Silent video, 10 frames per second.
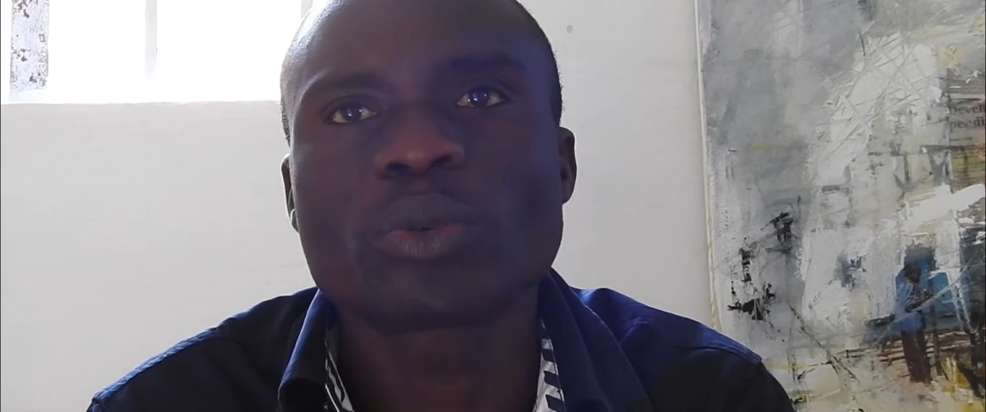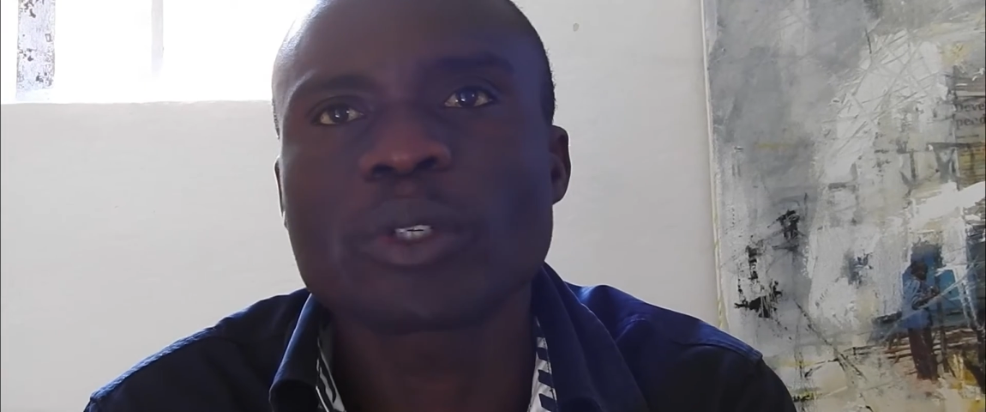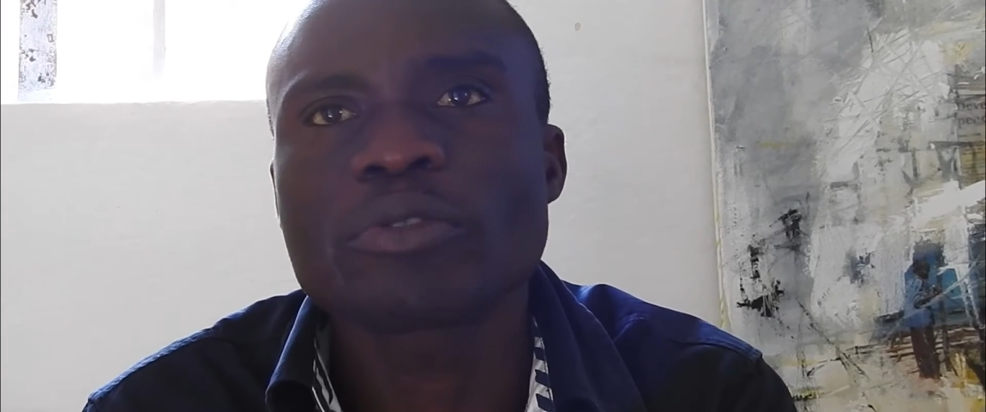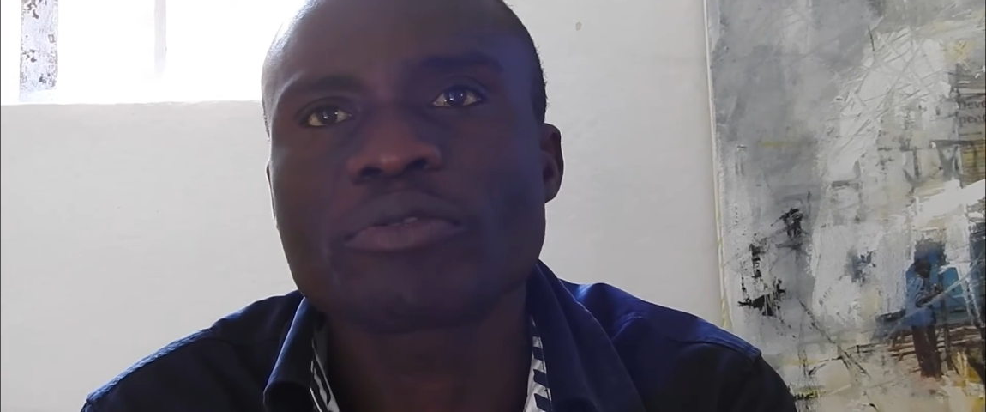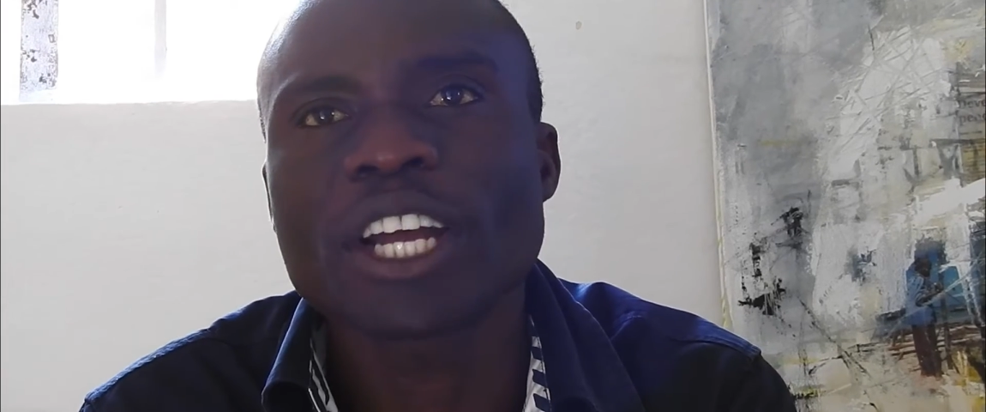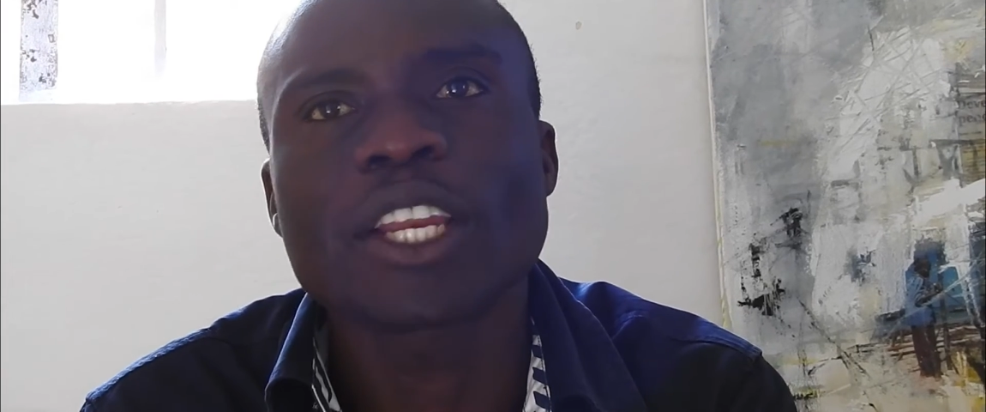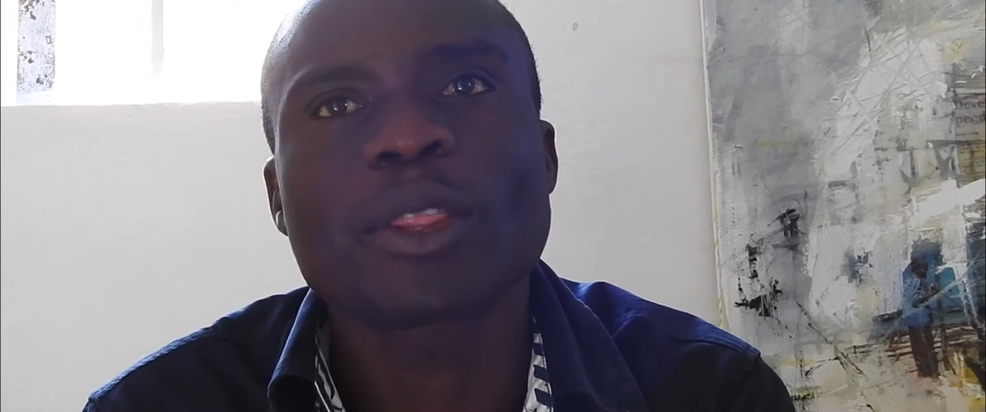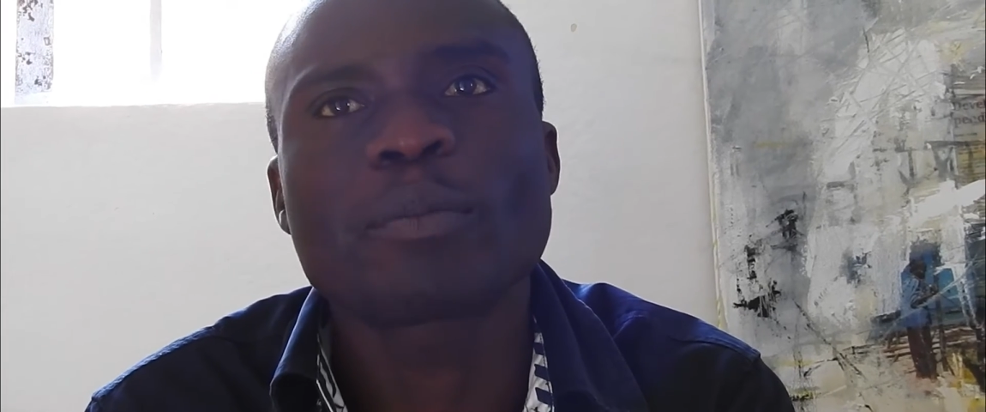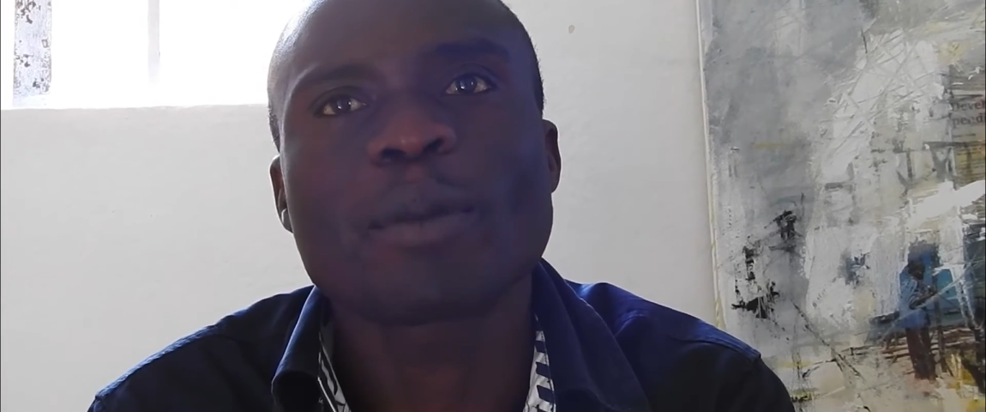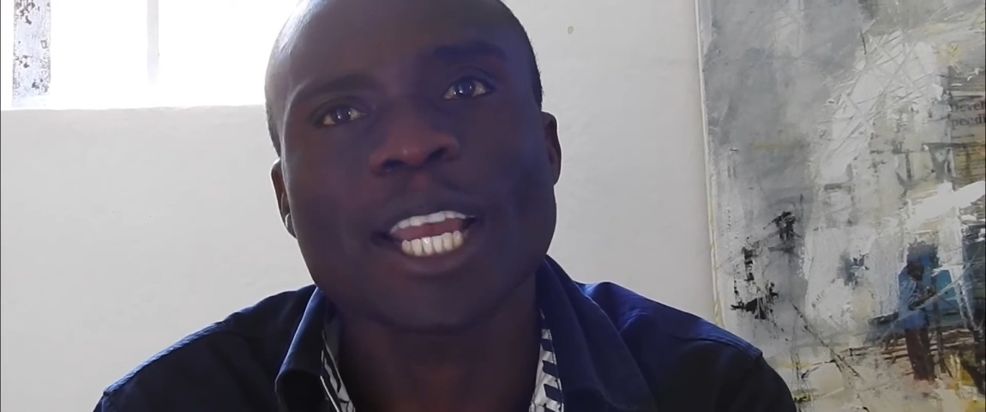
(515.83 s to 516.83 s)
which you find
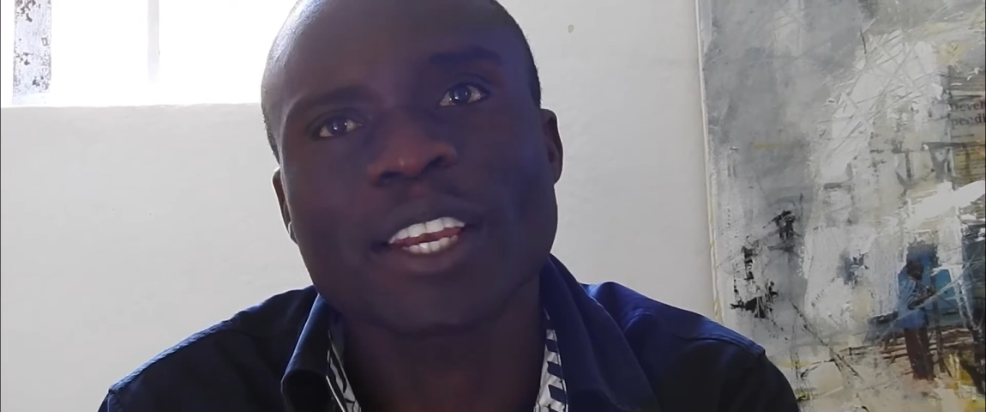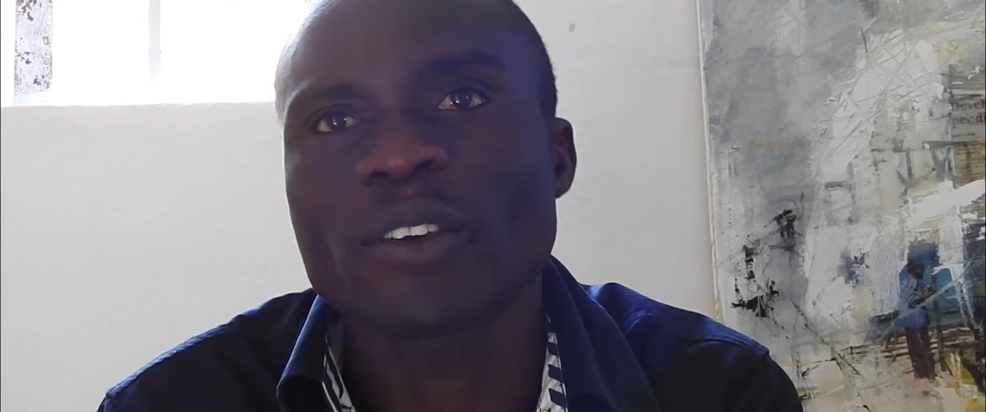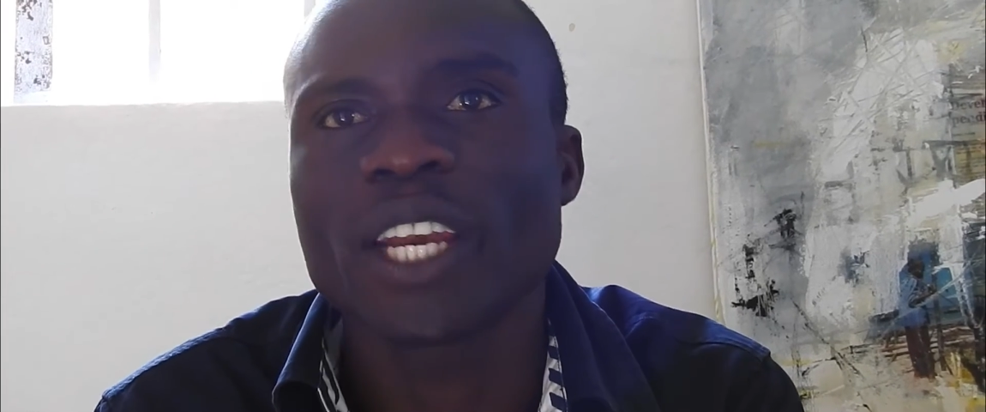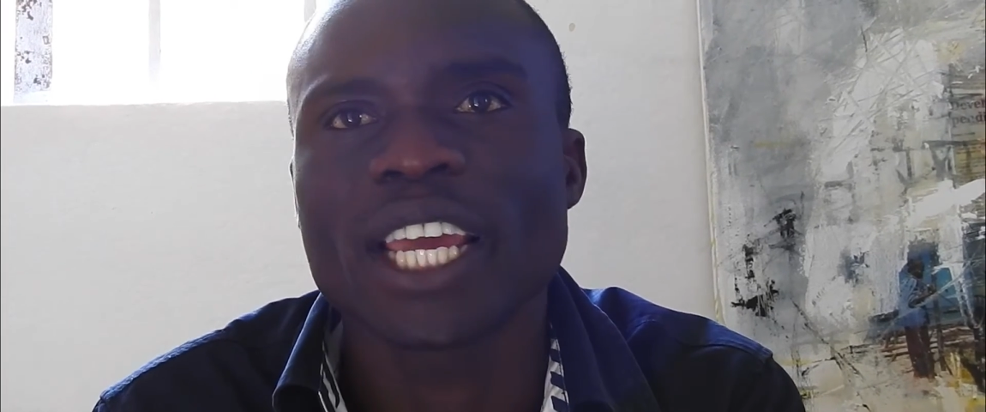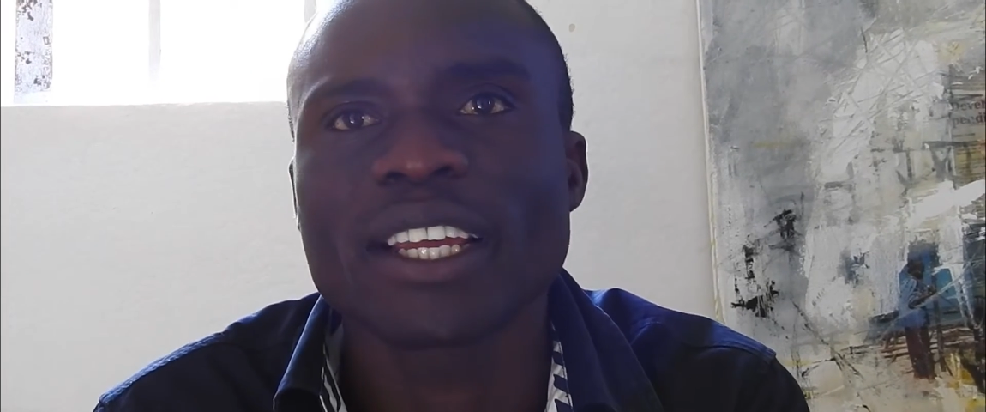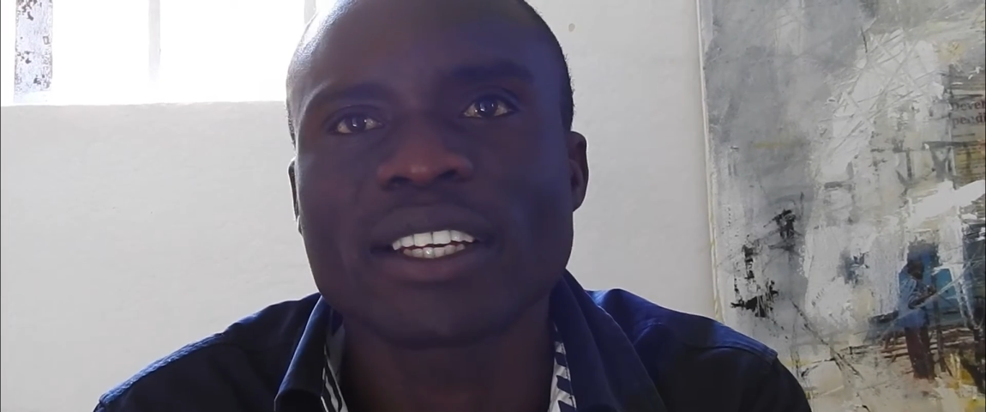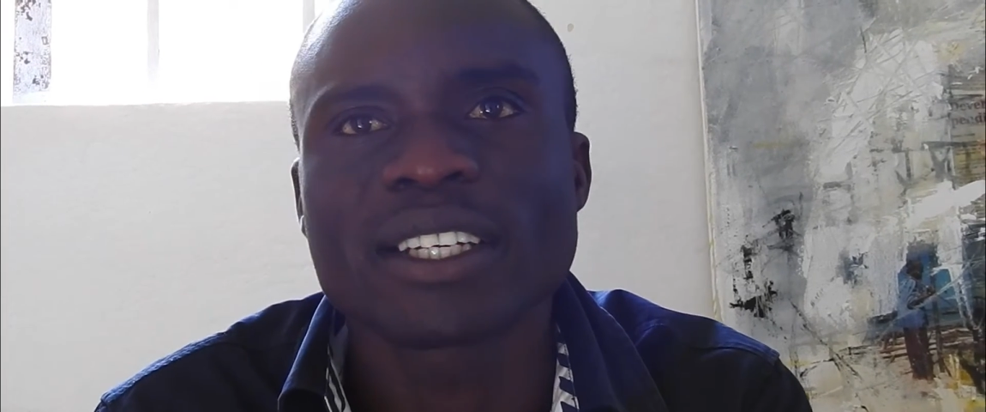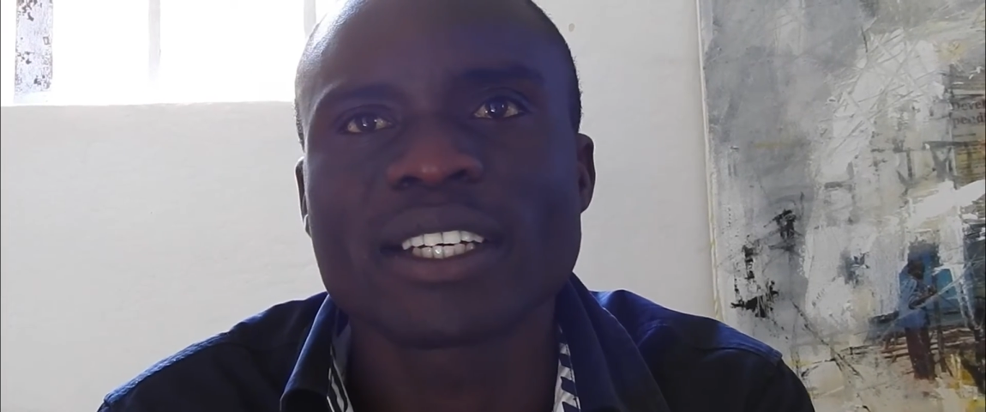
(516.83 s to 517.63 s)
in the market today